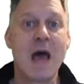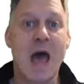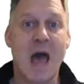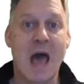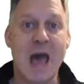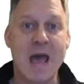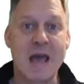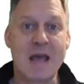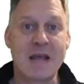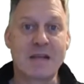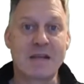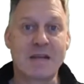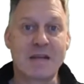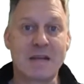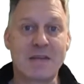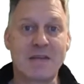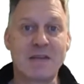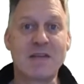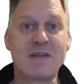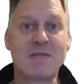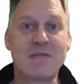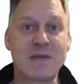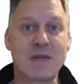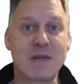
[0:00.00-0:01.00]
And in
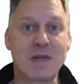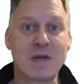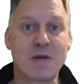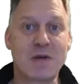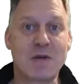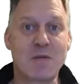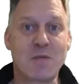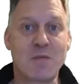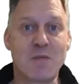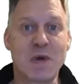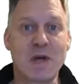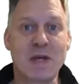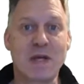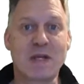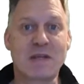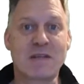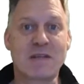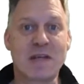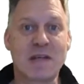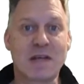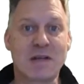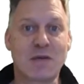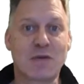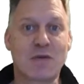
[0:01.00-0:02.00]
this video, we're going to
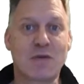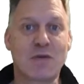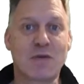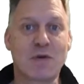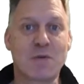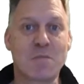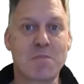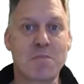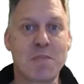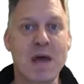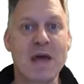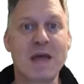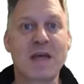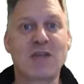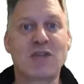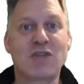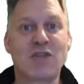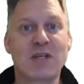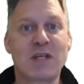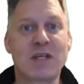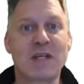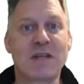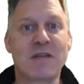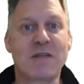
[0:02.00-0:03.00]
take a look at
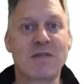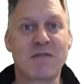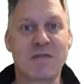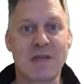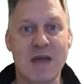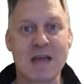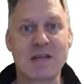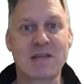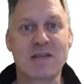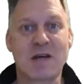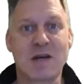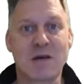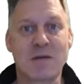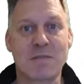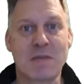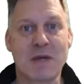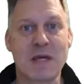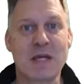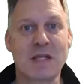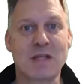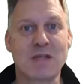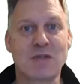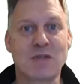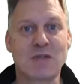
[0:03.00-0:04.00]
packaging that up
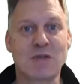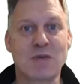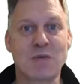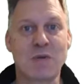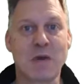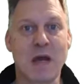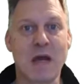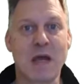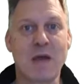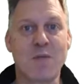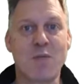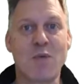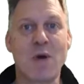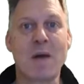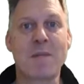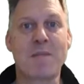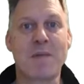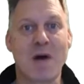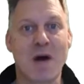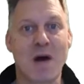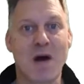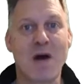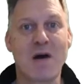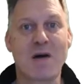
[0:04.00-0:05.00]
into a web
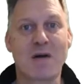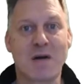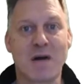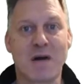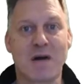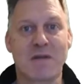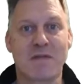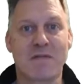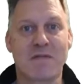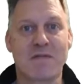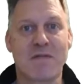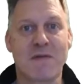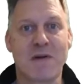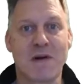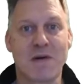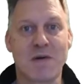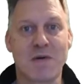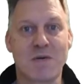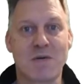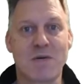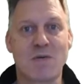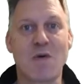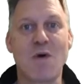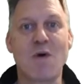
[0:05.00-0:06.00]
archive
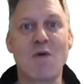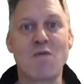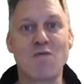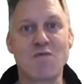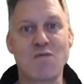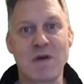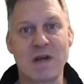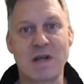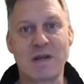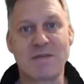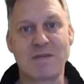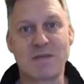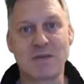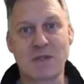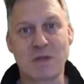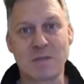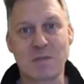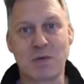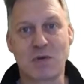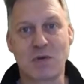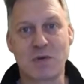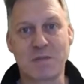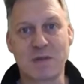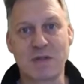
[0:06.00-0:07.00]
file ready for
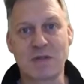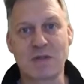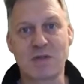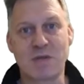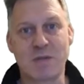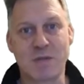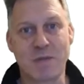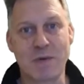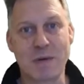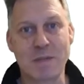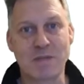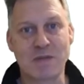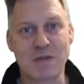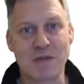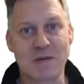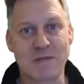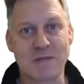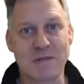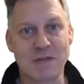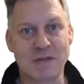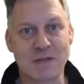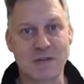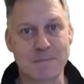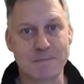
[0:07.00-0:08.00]
deployment to a web
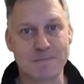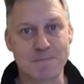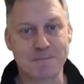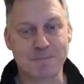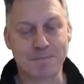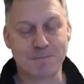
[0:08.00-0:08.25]
service.